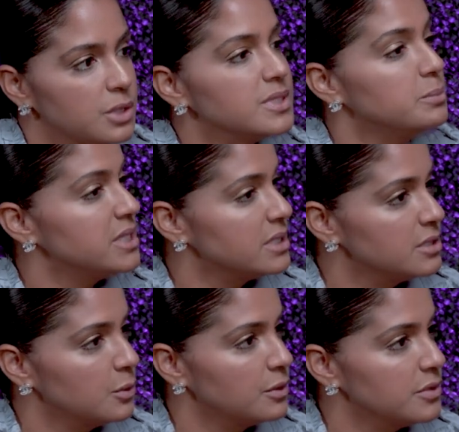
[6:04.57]
He was a
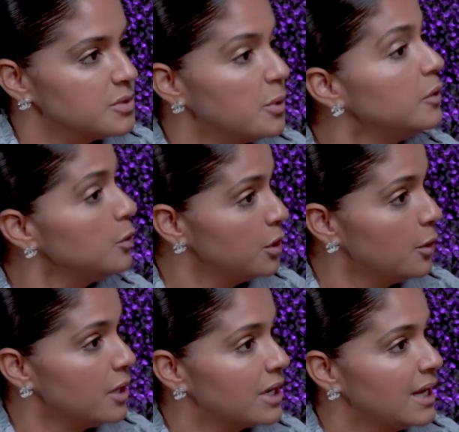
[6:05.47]
business owner as well in New
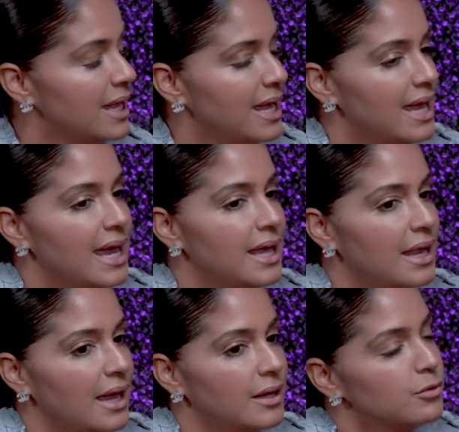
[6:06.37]
York,
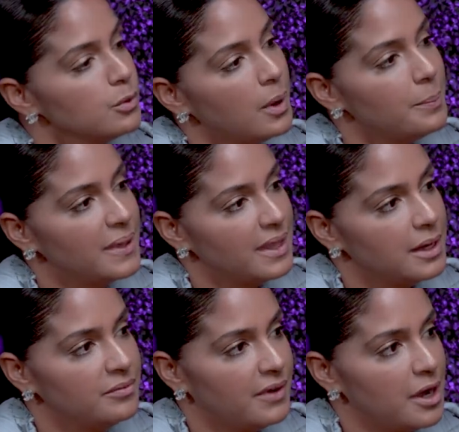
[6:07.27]
and I grew up in
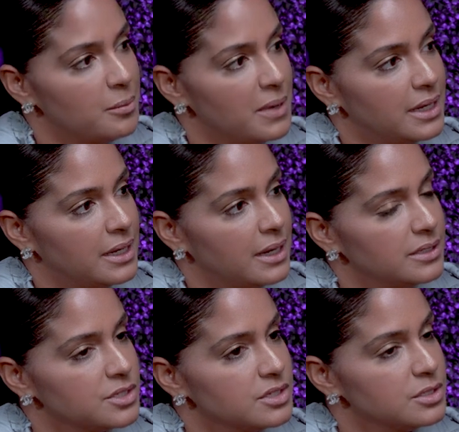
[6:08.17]
that environment, and
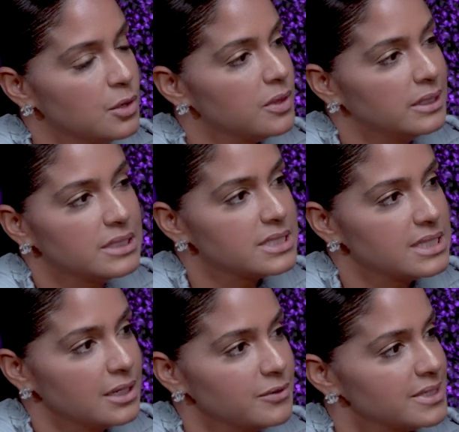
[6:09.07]
I just know that the
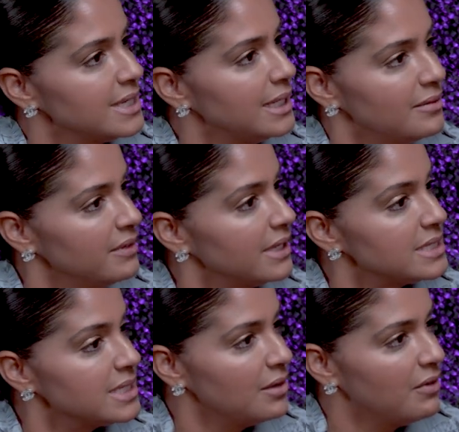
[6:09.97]
secret to living
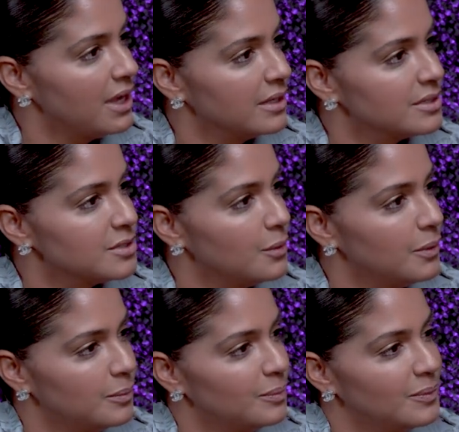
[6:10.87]
is giving.
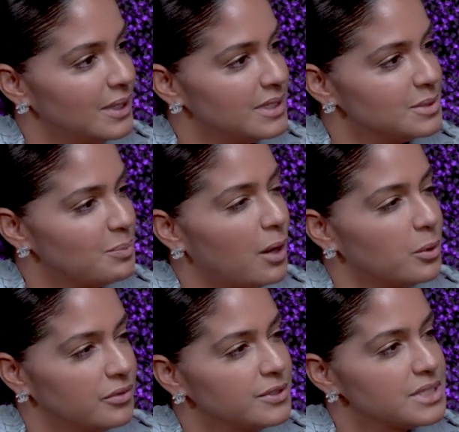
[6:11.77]
So that's
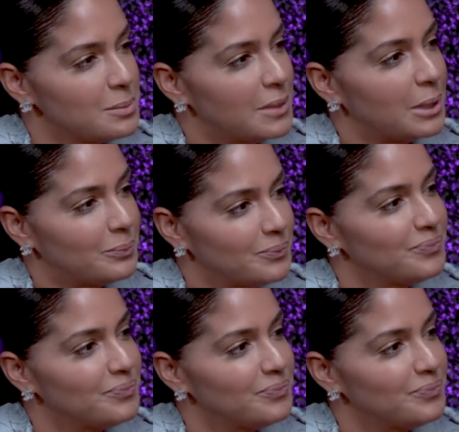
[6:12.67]
powerful to me.